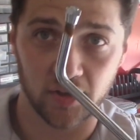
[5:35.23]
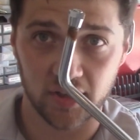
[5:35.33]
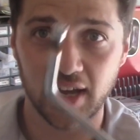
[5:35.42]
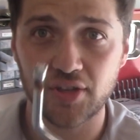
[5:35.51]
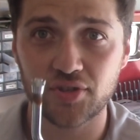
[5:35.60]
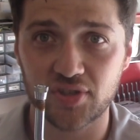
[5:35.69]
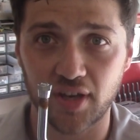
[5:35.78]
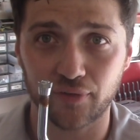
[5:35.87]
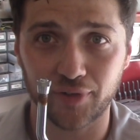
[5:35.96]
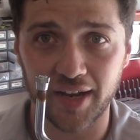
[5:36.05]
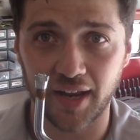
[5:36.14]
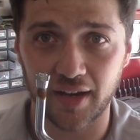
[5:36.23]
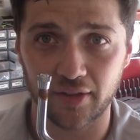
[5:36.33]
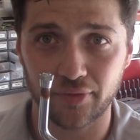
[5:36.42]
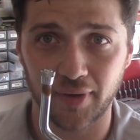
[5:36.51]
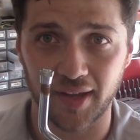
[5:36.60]
you got yourself
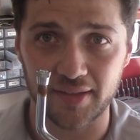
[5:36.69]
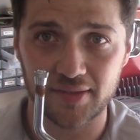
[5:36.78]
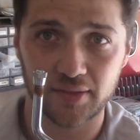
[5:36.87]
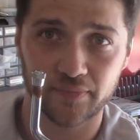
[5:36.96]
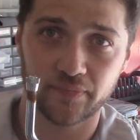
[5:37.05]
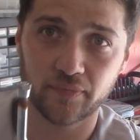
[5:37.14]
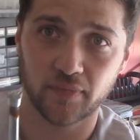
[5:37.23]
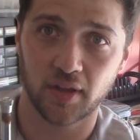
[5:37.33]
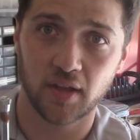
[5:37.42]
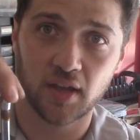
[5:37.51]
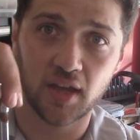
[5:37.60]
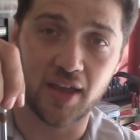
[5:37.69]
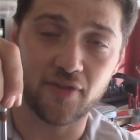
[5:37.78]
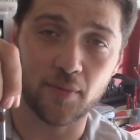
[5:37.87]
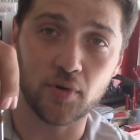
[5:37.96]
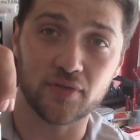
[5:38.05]
right-handed threads.
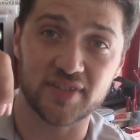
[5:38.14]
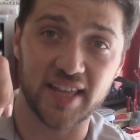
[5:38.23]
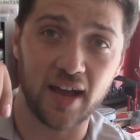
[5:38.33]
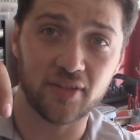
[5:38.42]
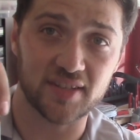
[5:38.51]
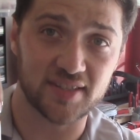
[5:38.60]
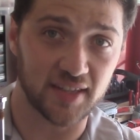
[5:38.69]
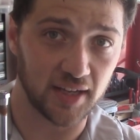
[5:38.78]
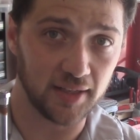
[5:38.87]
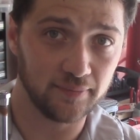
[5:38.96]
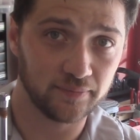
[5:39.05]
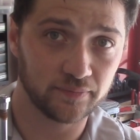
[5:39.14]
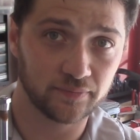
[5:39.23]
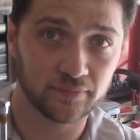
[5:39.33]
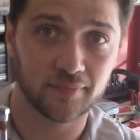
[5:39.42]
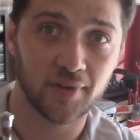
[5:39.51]
If it moves down the stud,
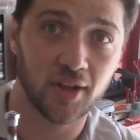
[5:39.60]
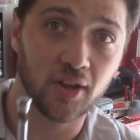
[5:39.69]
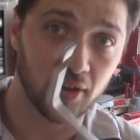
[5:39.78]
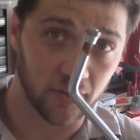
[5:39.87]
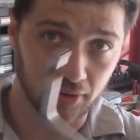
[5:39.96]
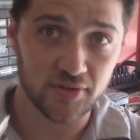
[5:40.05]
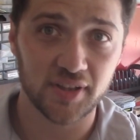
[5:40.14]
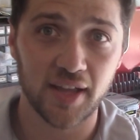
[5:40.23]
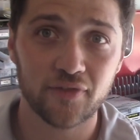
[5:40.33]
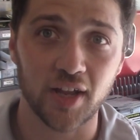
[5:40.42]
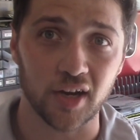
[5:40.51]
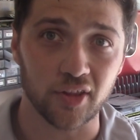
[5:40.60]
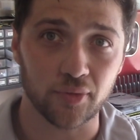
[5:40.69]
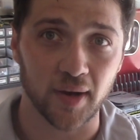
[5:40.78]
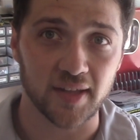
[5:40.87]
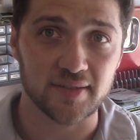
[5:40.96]
those are
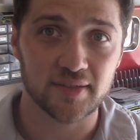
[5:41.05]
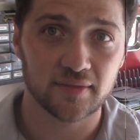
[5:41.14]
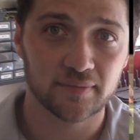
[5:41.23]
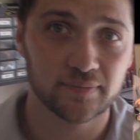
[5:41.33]
left-handed threads.